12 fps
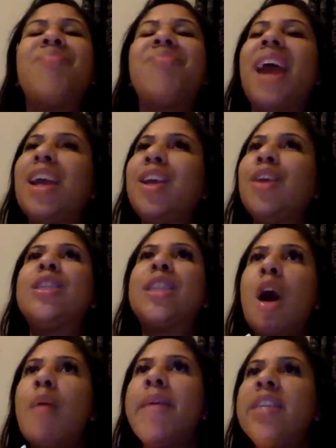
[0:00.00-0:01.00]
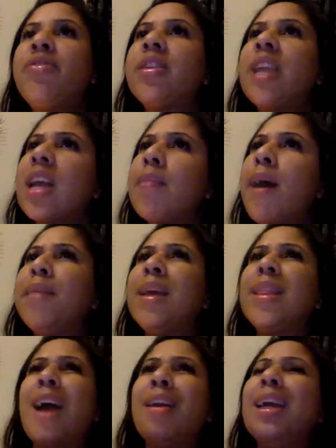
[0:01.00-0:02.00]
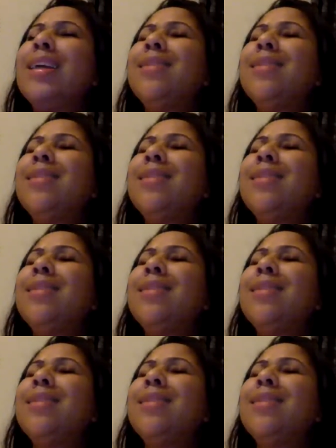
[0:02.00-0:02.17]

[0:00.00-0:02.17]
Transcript: Thank you so much for thinking about me. 30,